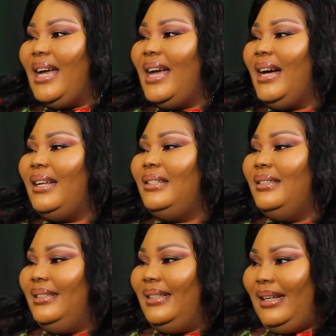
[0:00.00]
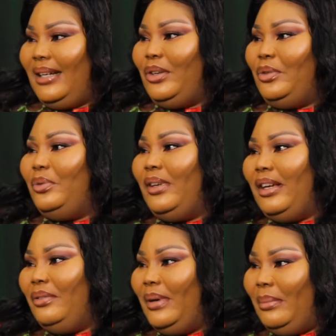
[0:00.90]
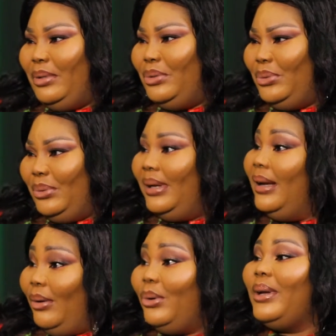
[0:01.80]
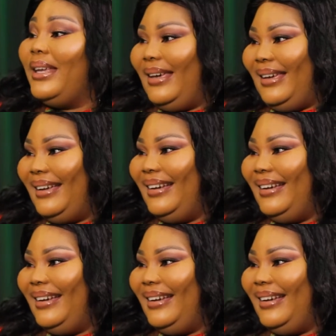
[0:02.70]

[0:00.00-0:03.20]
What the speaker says: I had that kind of life. Oh yeah.